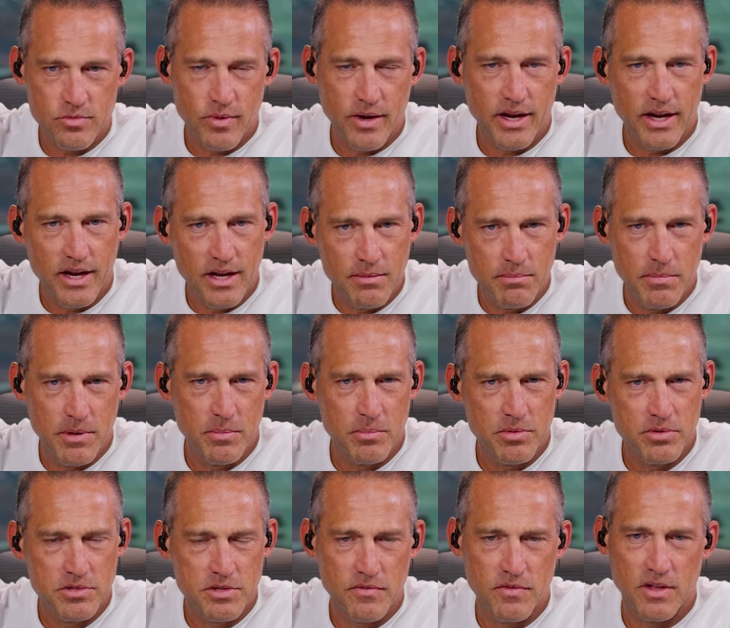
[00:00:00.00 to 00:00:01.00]
ranking
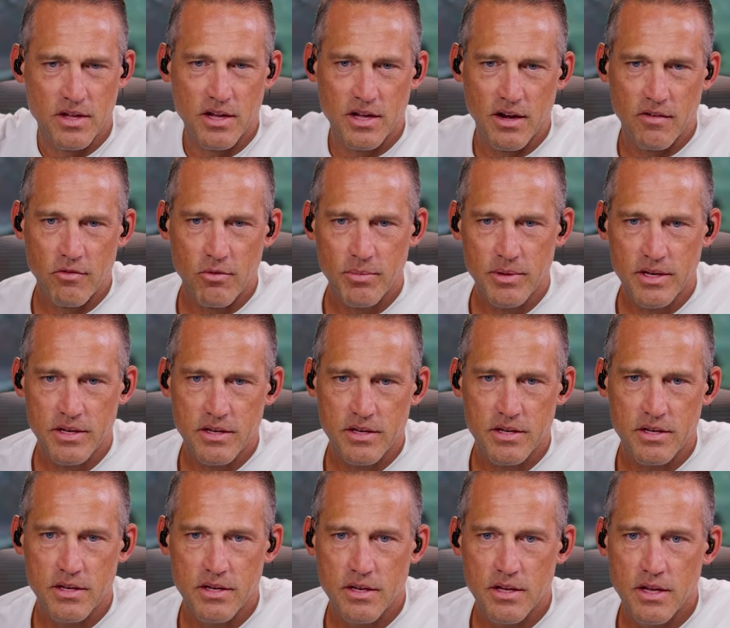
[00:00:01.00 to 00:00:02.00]
members of the government?
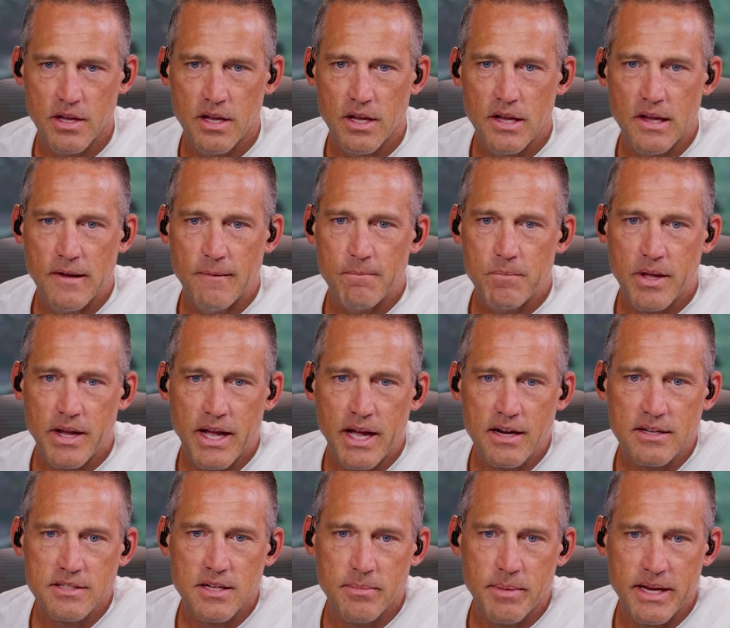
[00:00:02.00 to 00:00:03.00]
Like, how
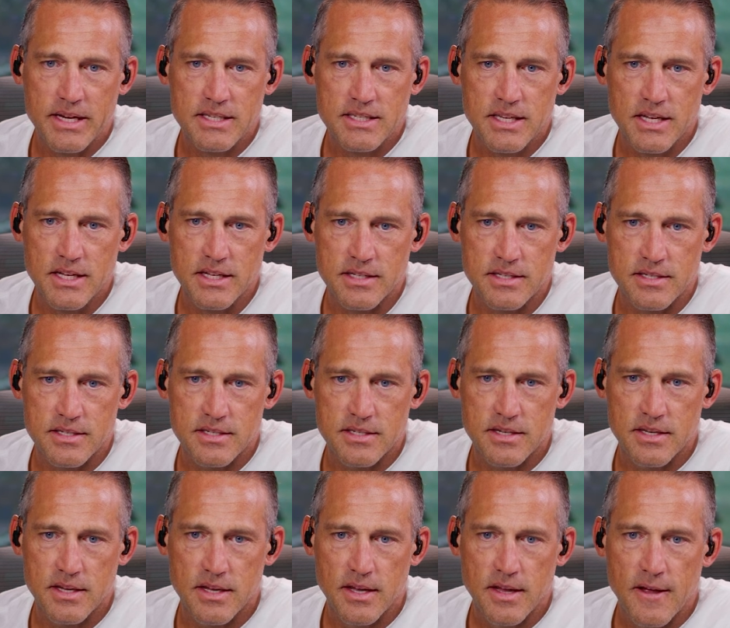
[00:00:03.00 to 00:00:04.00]
does that make sense?
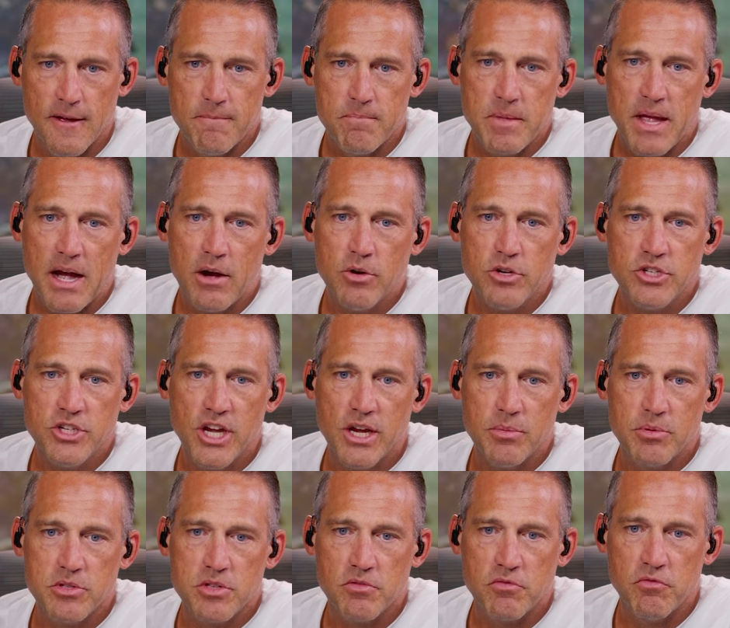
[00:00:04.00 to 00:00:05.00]
How is she
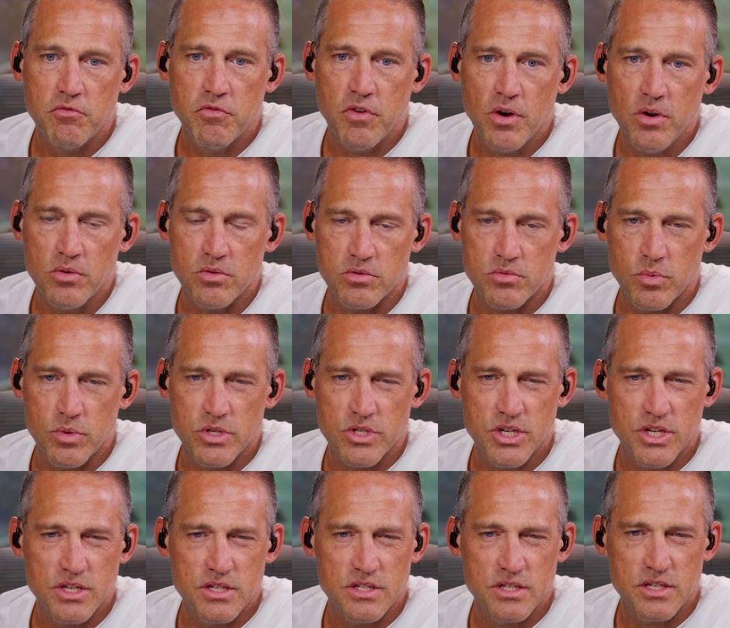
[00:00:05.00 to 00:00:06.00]
able to vote when
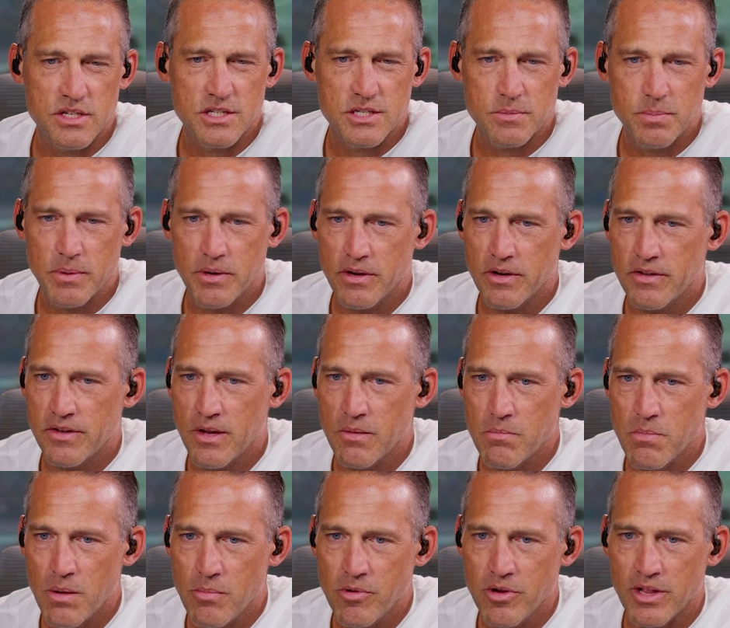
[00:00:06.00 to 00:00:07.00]
she's experiencing
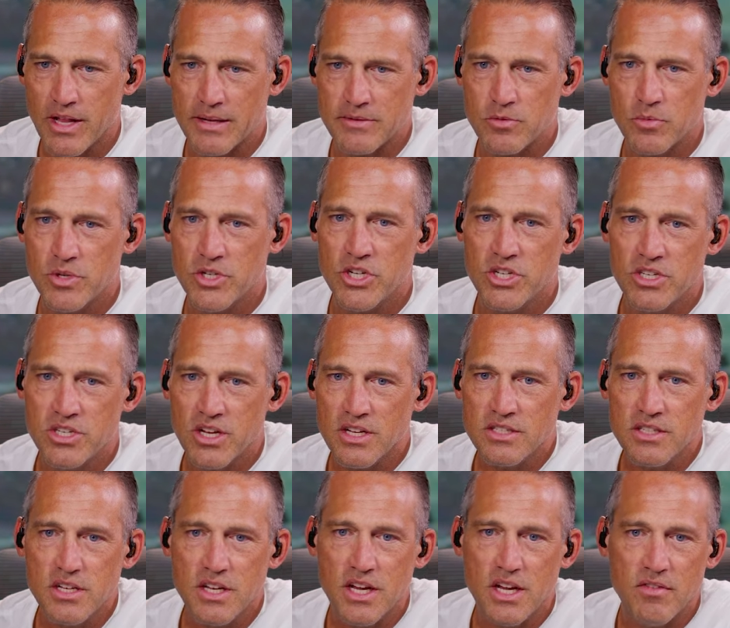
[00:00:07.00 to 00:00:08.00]
memory loss, when she
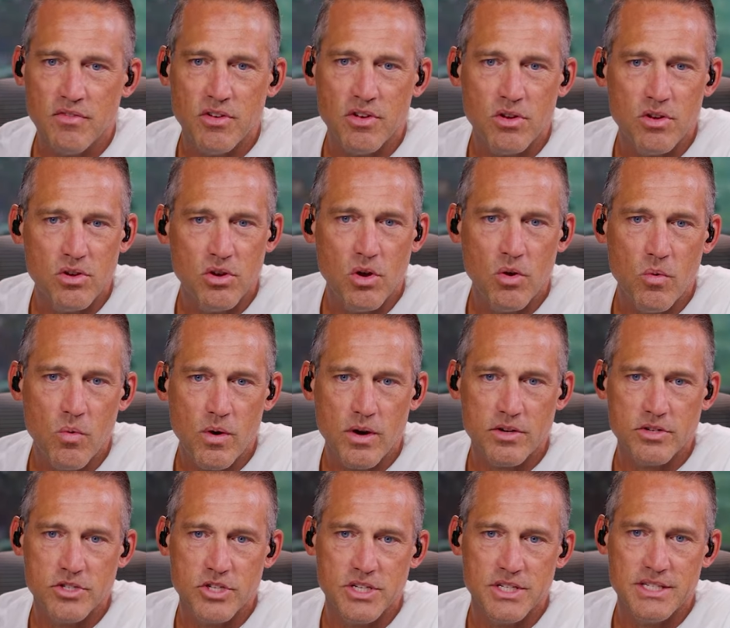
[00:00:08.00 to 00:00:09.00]
doesn't even know where
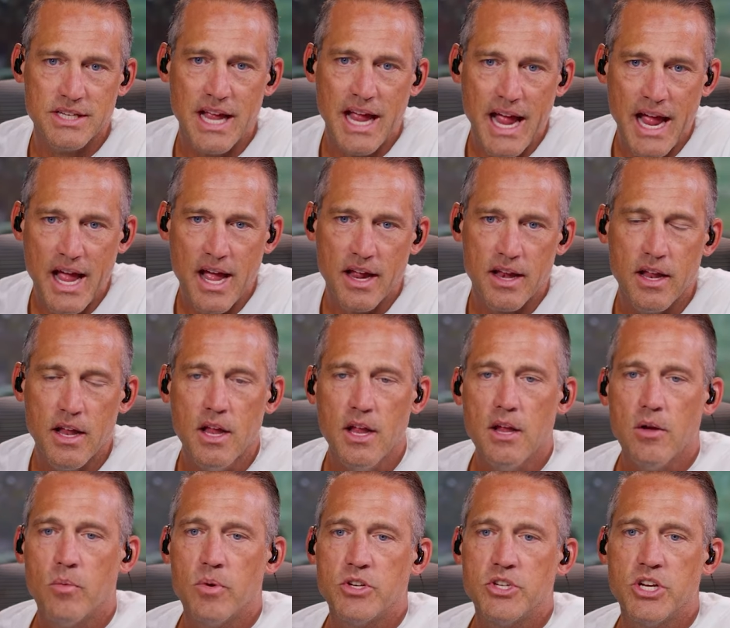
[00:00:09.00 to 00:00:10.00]
she's at,
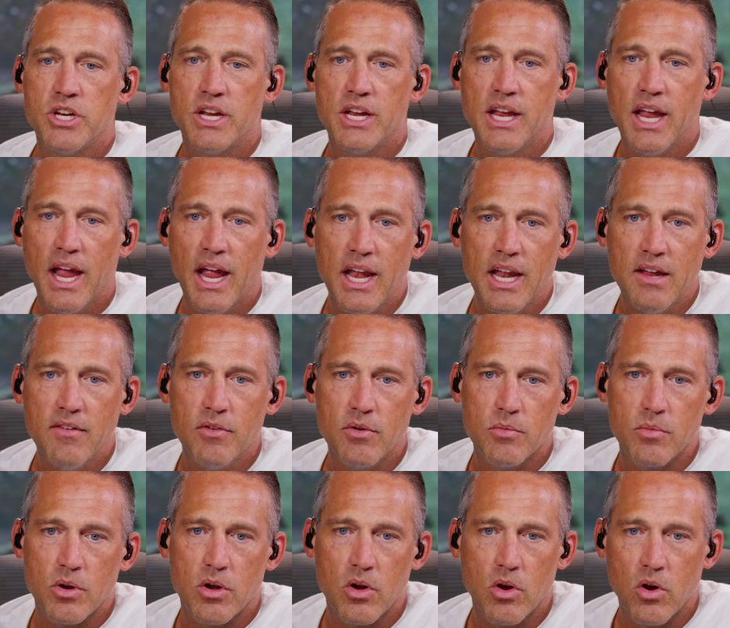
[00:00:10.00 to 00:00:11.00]
when she can't even
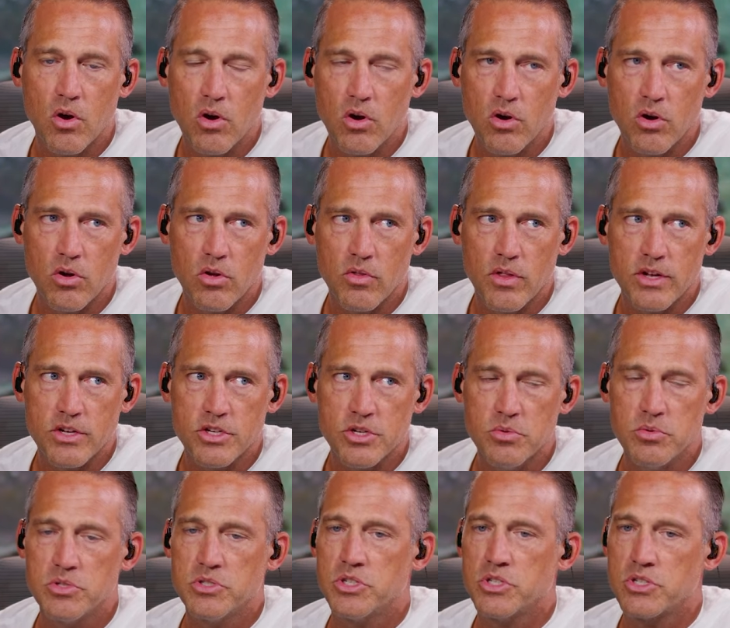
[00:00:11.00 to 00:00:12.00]
recall that she
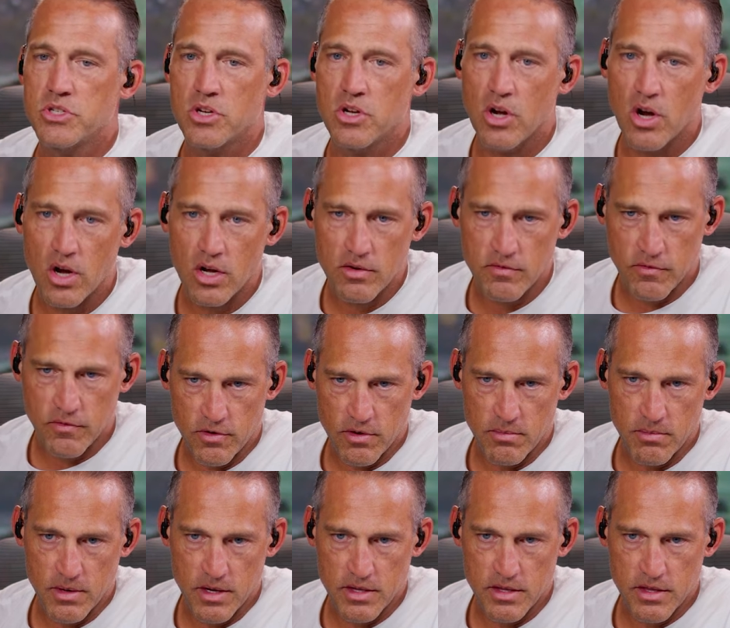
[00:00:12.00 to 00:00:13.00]
was just gone a
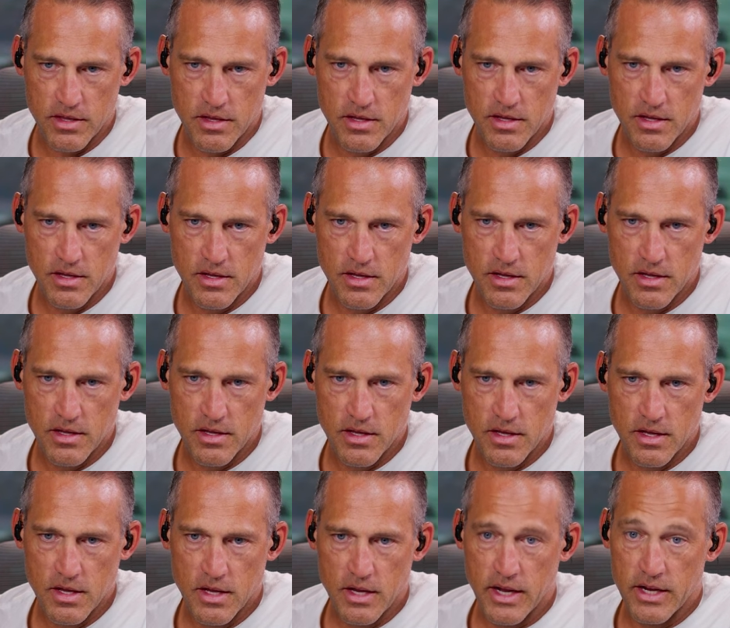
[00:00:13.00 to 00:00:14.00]
month?
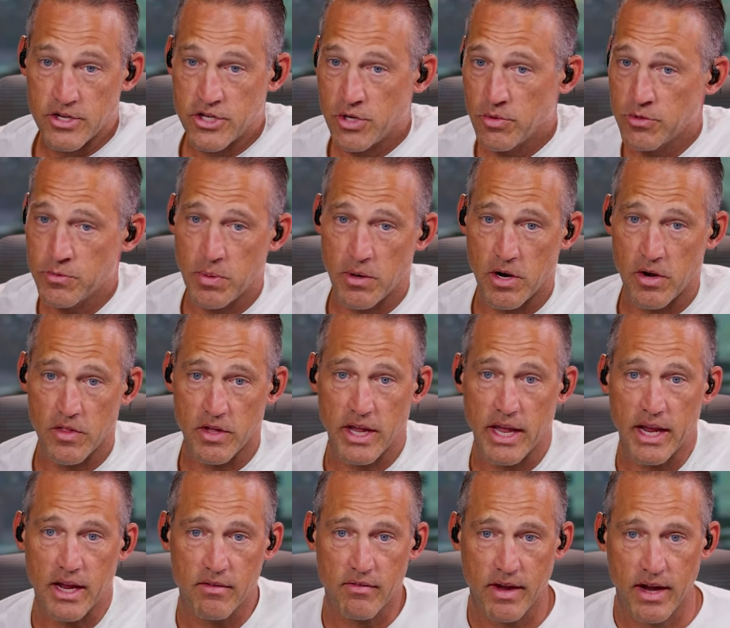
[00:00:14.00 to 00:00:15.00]
And she was part of the
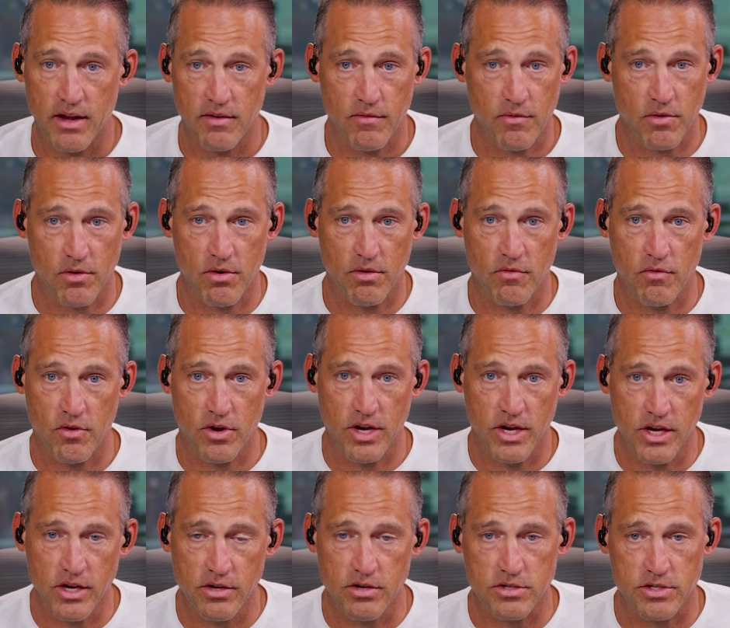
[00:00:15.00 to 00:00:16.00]
Gang of Eight for, for
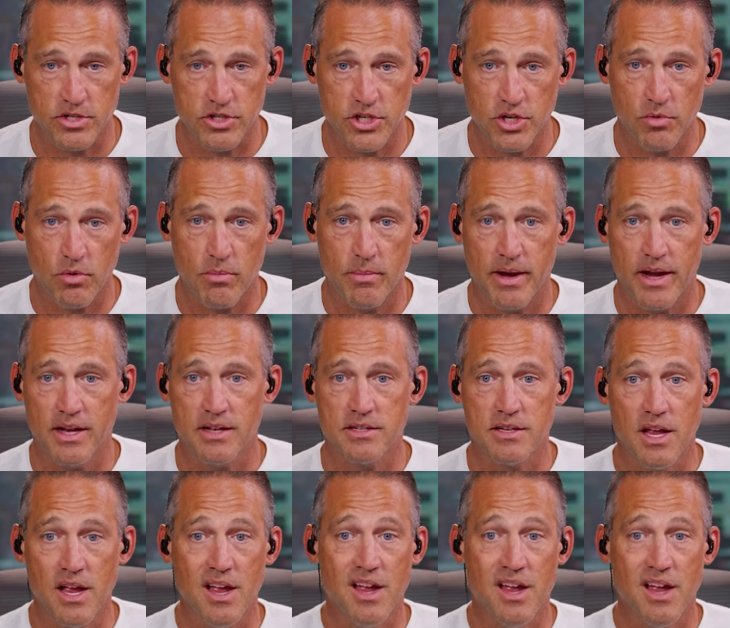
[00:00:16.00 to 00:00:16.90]
years, and she remains